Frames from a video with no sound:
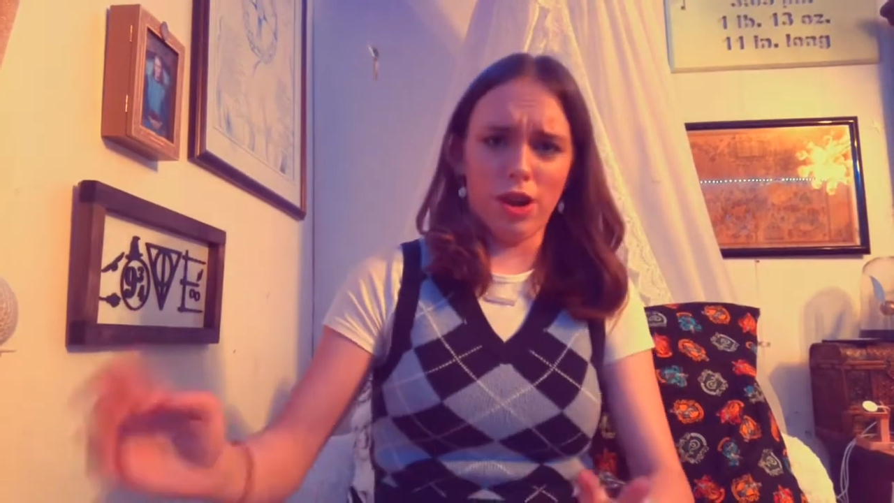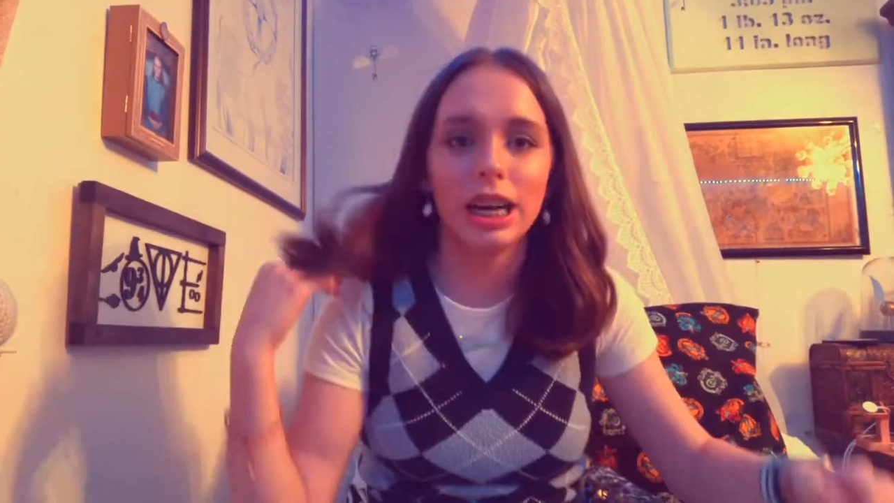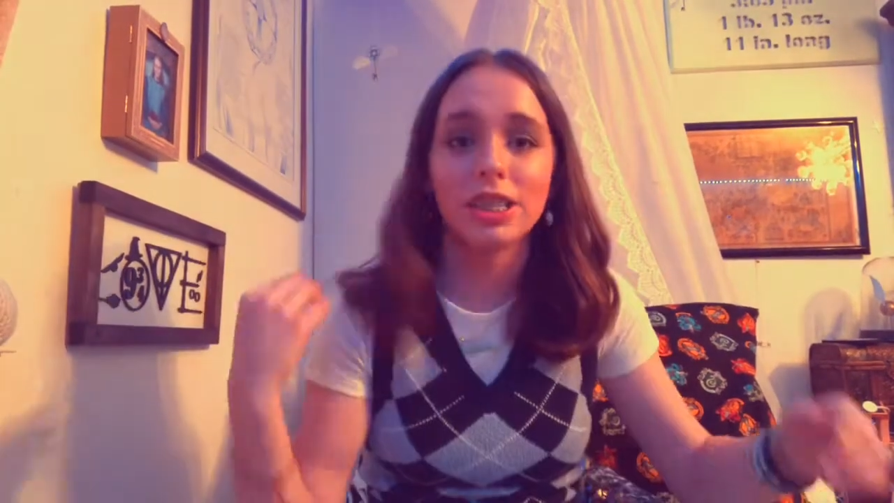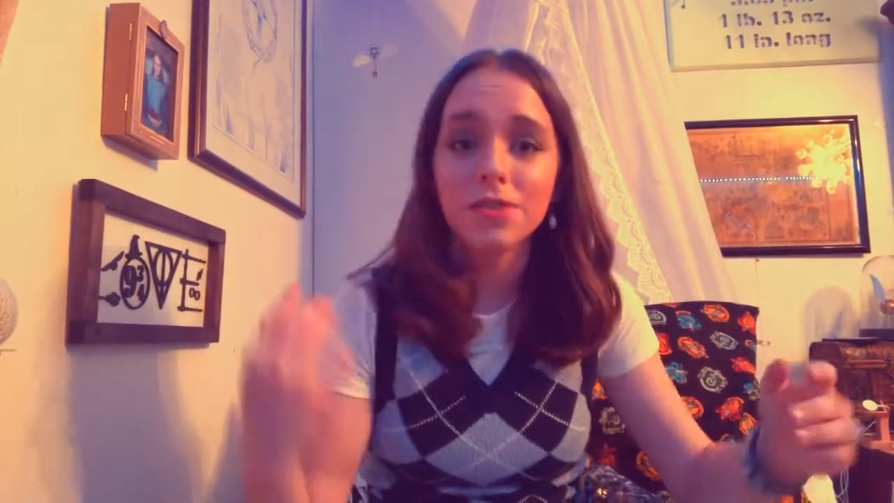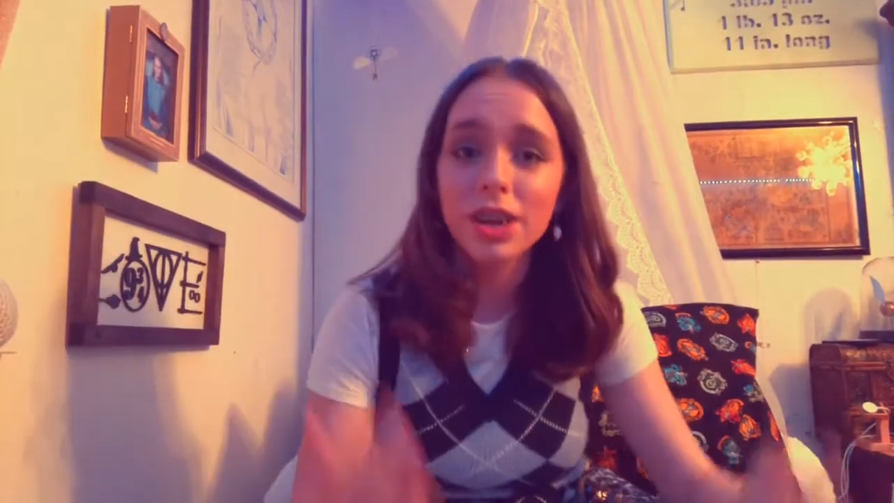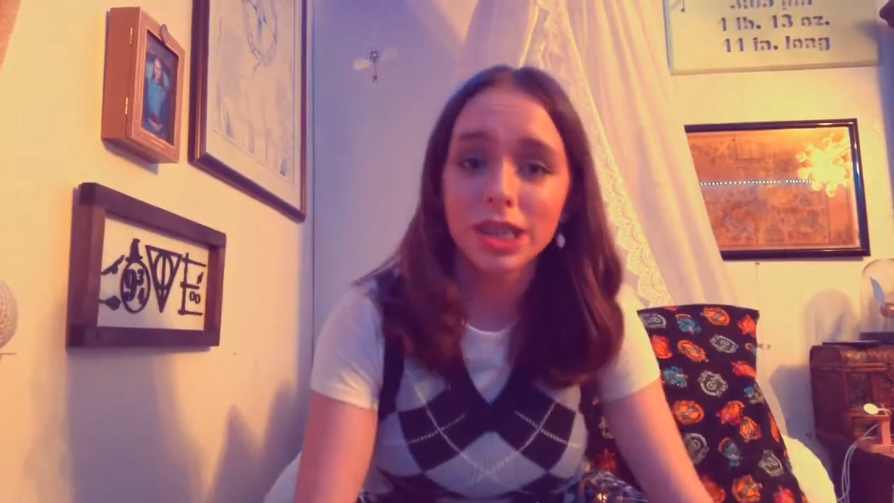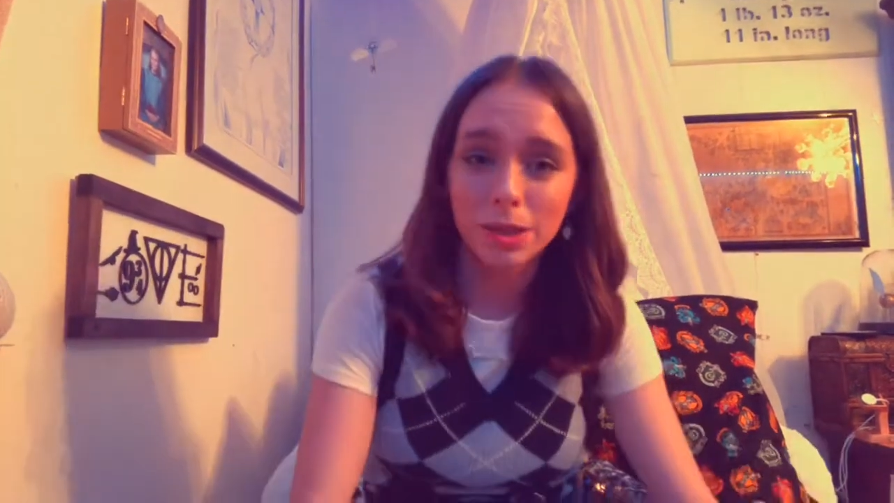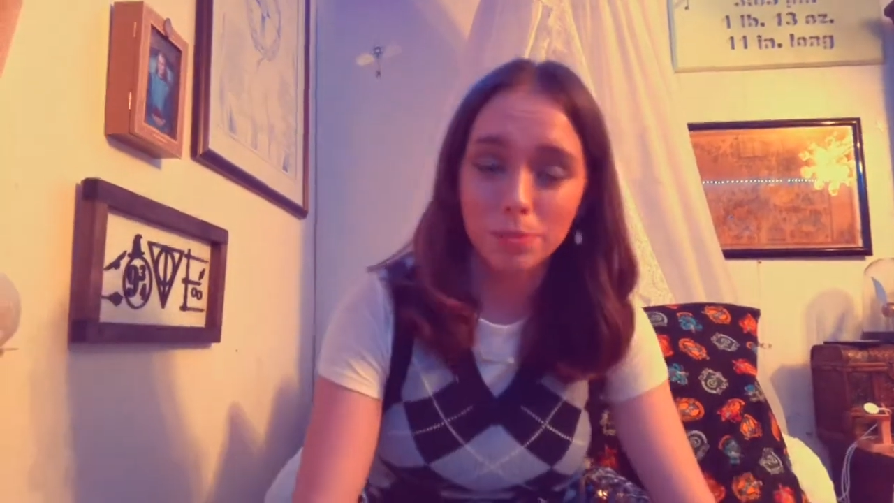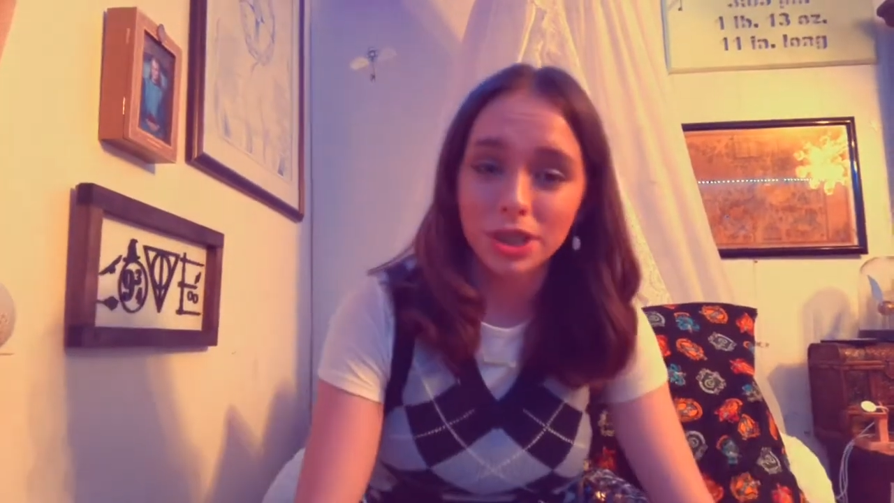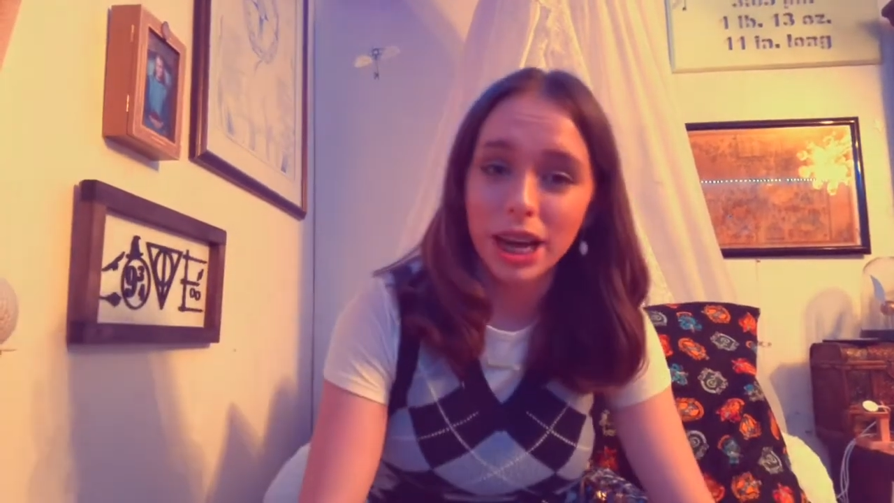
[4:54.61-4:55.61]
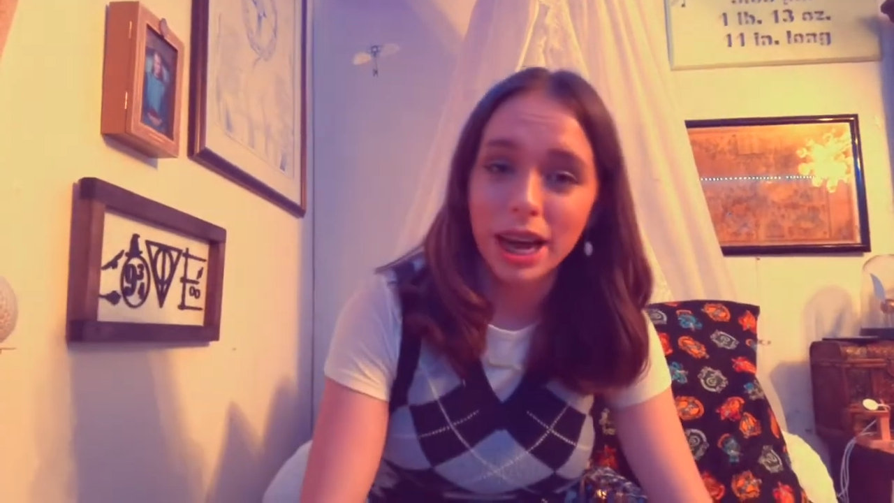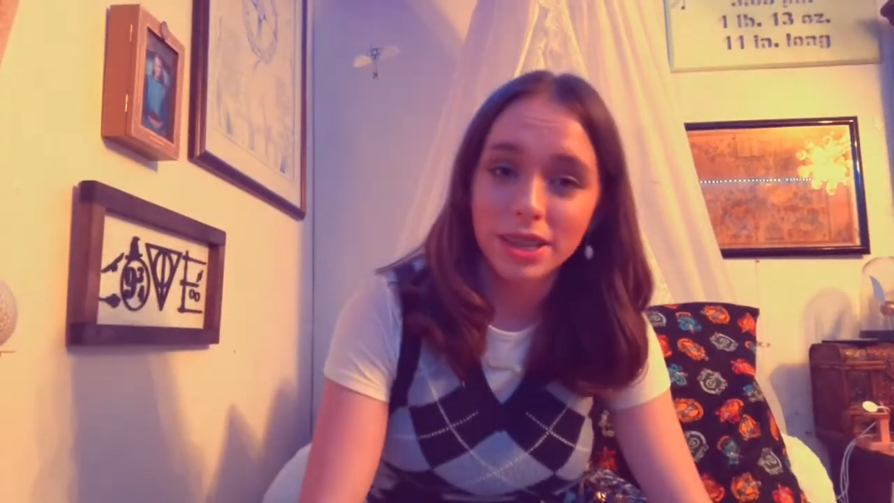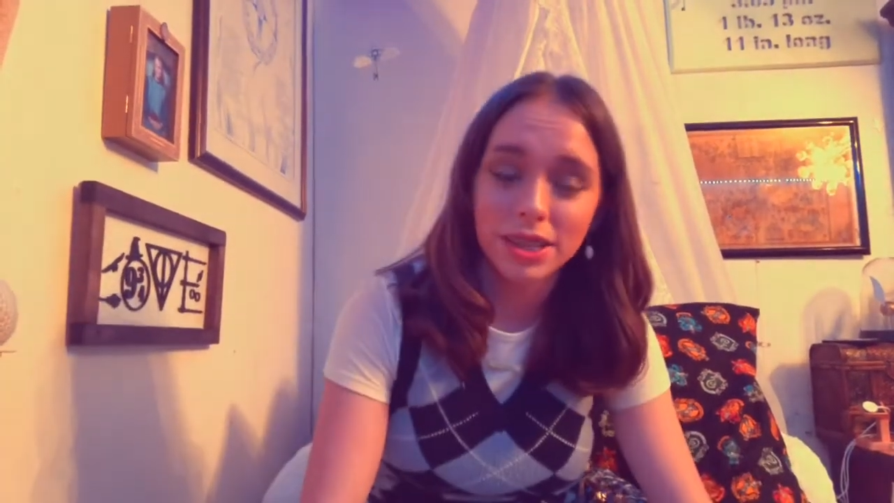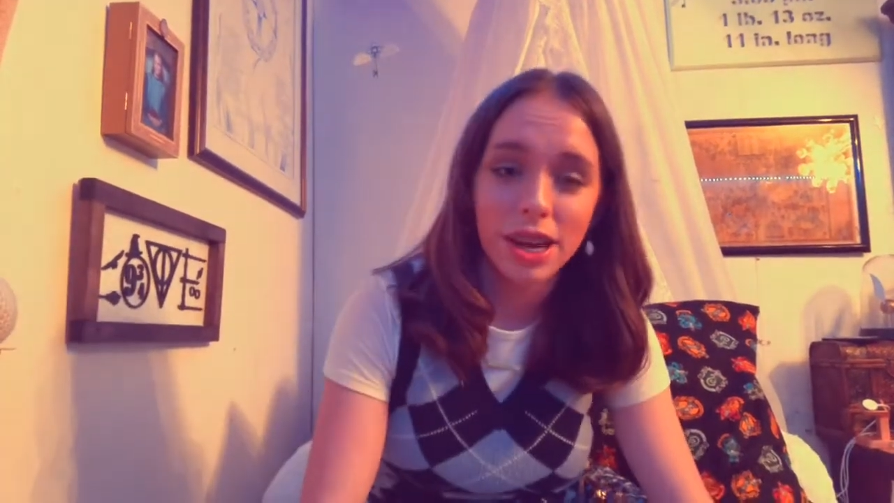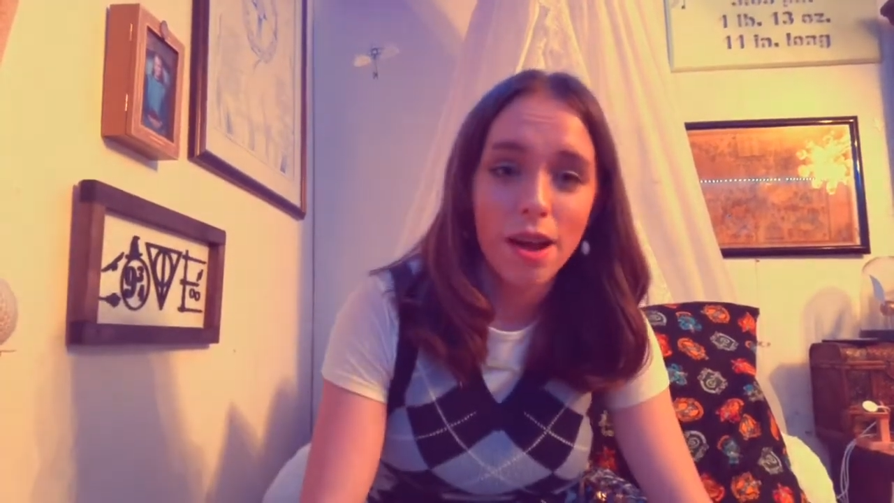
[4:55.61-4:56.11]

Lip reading: It's a very simple task.